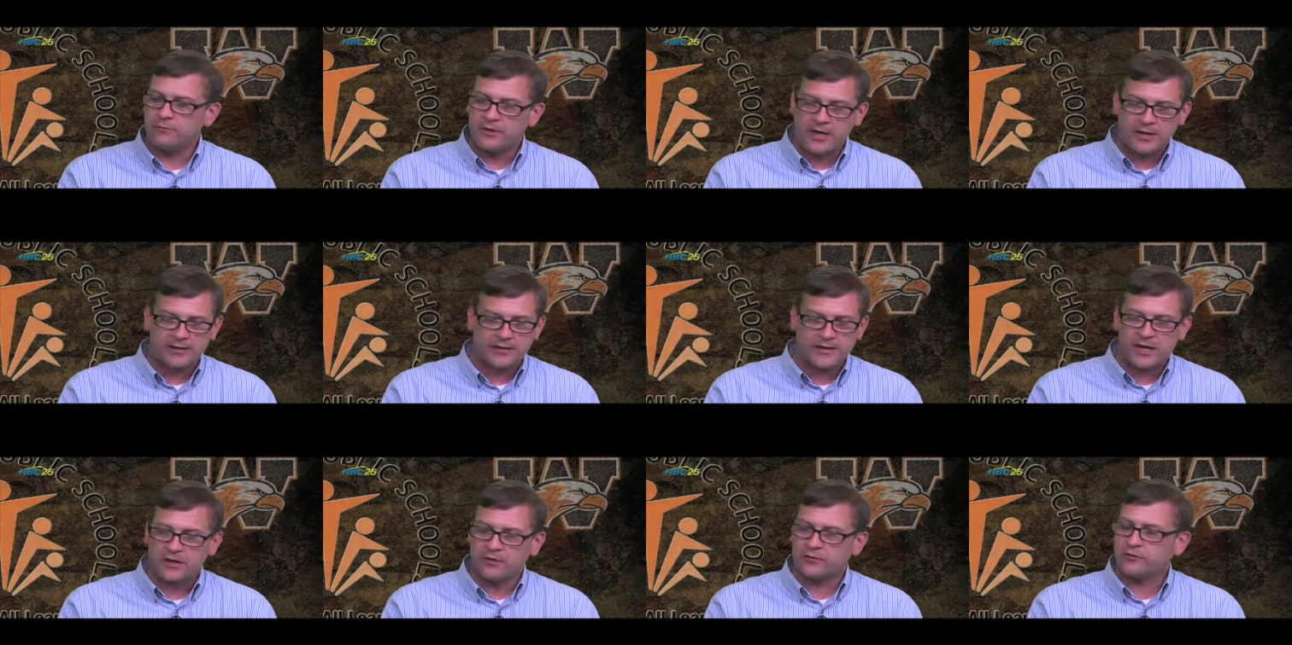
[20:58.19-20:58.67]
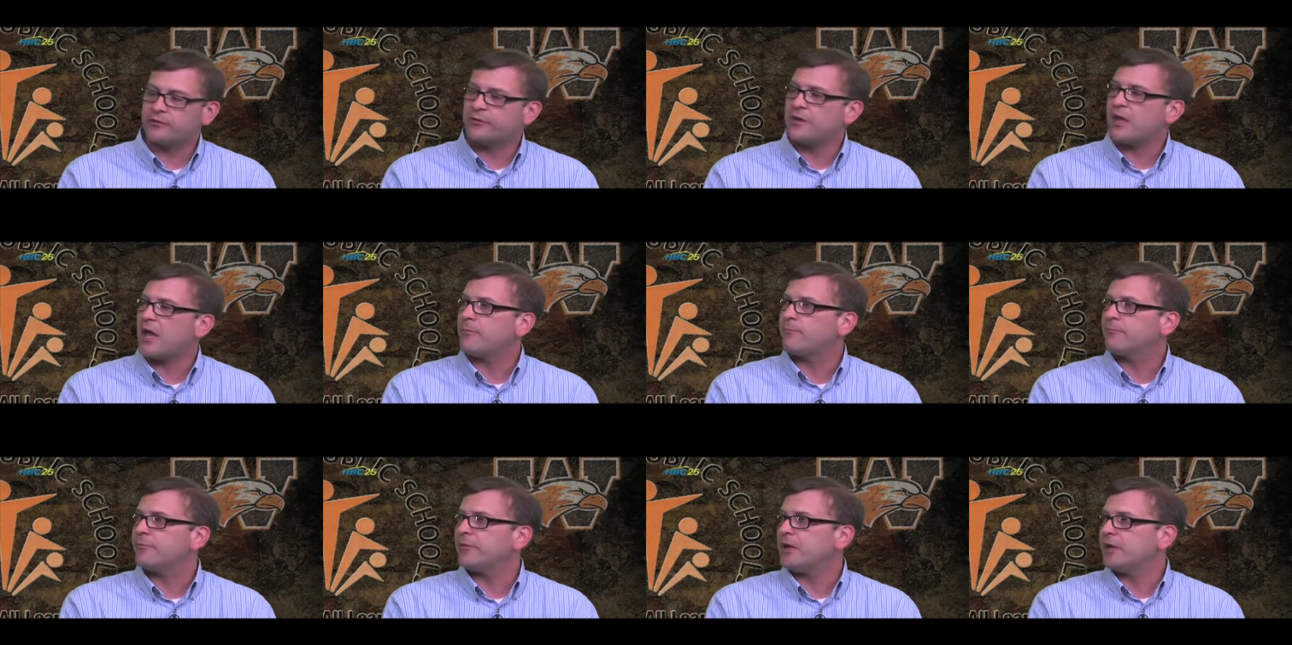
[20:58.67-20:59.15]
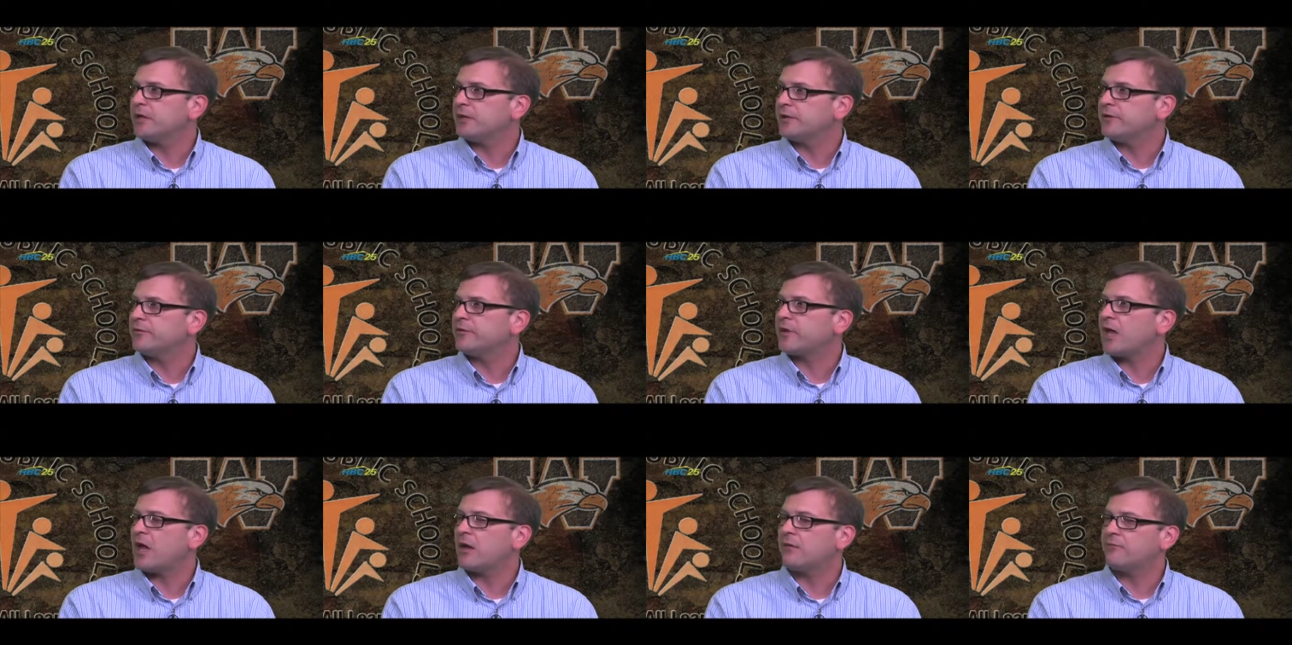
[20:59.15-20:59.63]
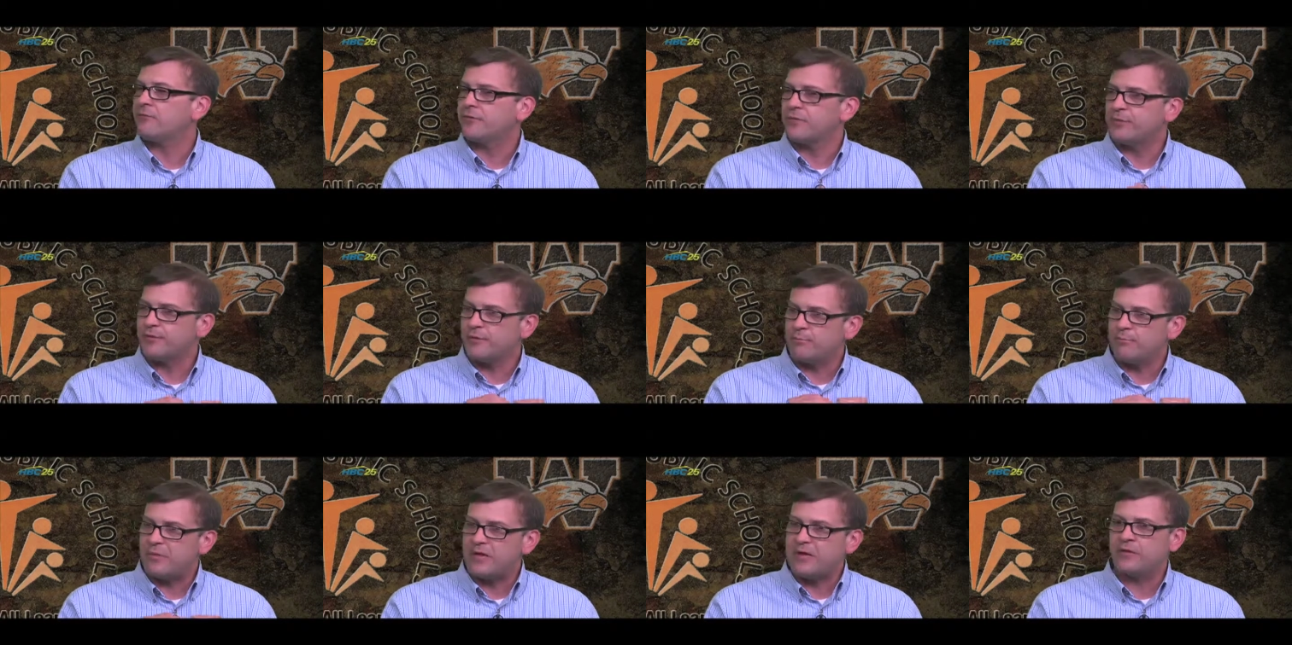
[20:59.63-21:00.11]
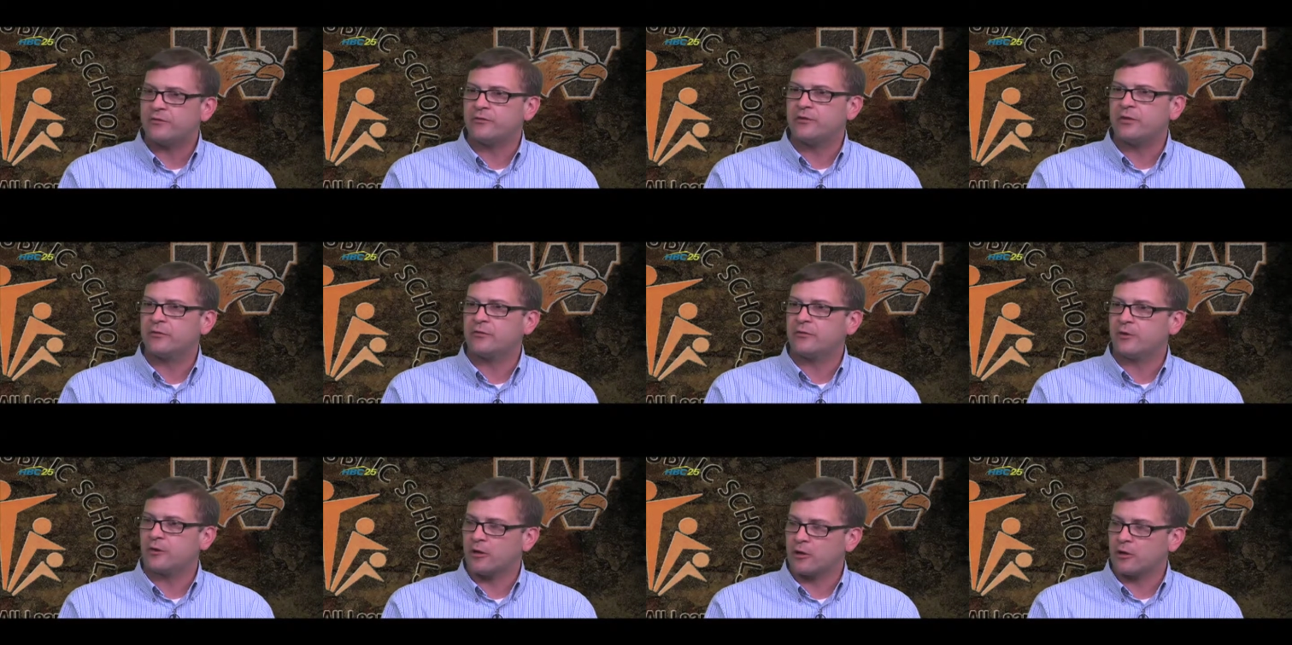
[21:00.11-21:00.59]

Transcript: that next step, they at least have the basics and are